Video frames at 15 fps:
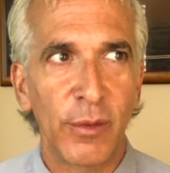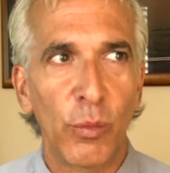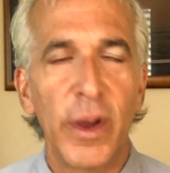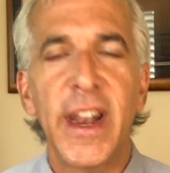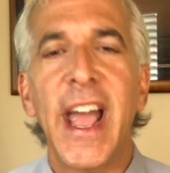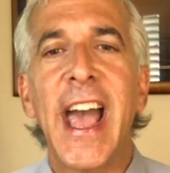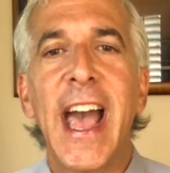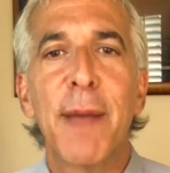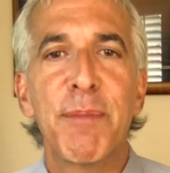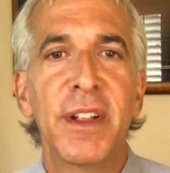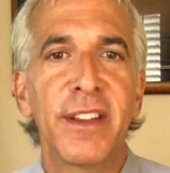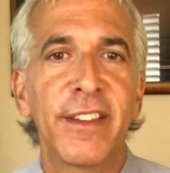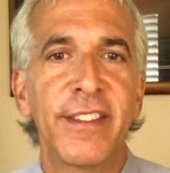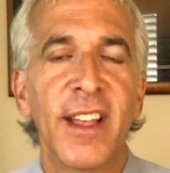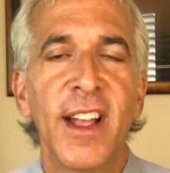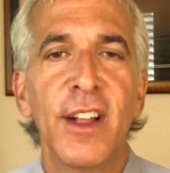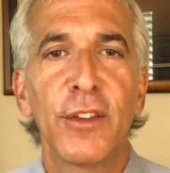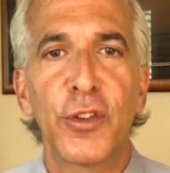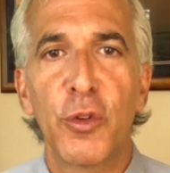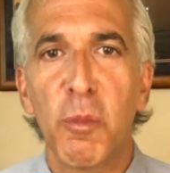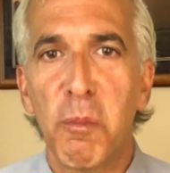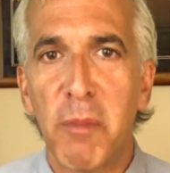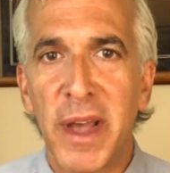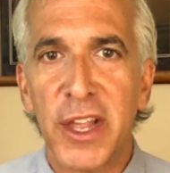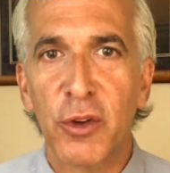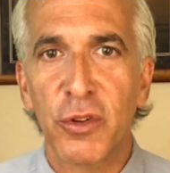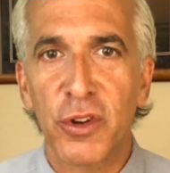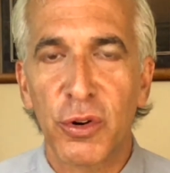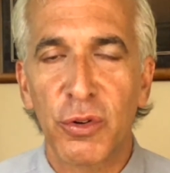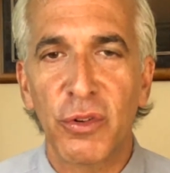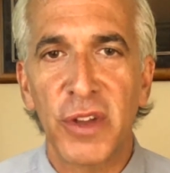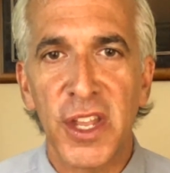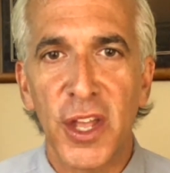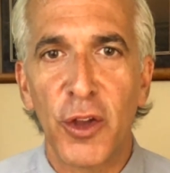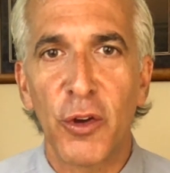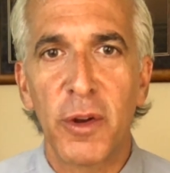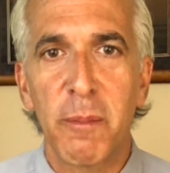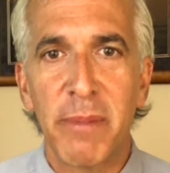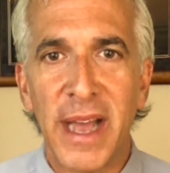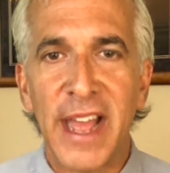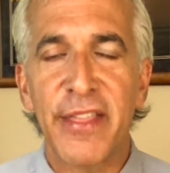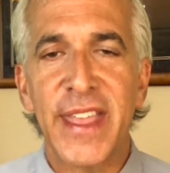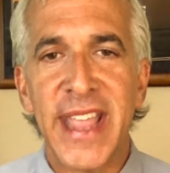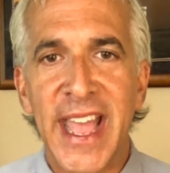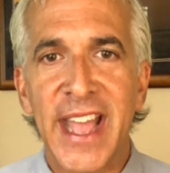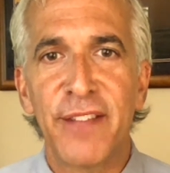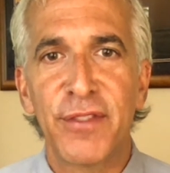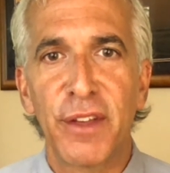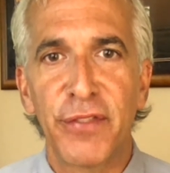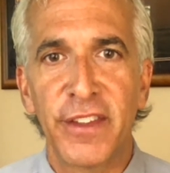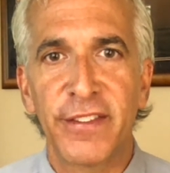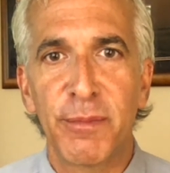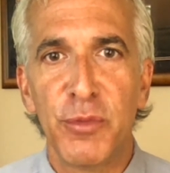What happens to Michael Corleone by the end of this